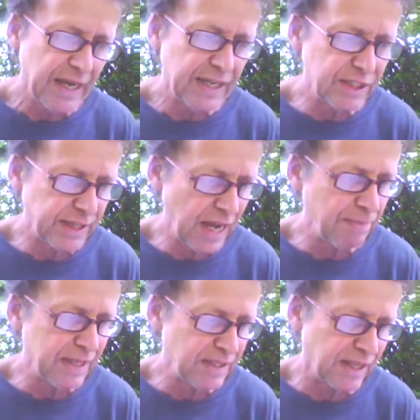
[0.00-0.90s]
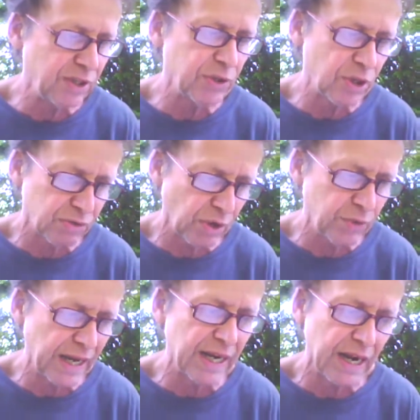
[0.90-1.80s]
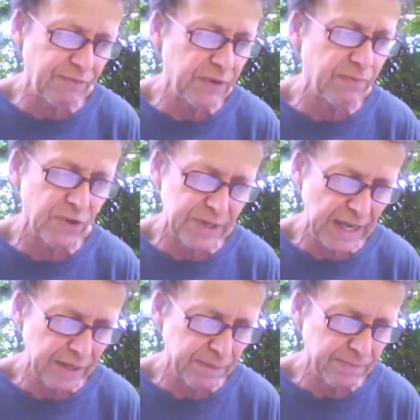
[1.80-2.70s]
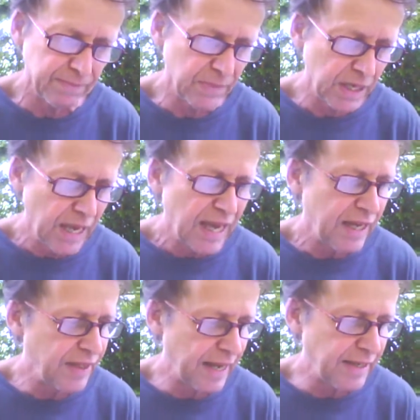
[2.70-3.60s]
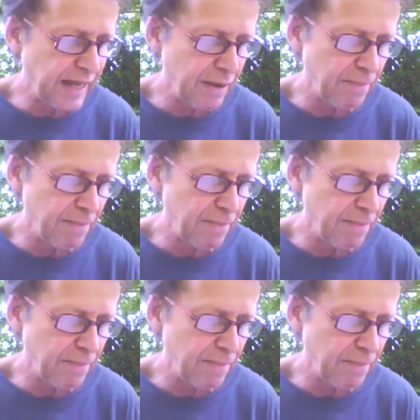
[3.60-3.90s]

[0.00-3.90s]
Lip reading: He stabbed my son in the throat and left him for dead. He then came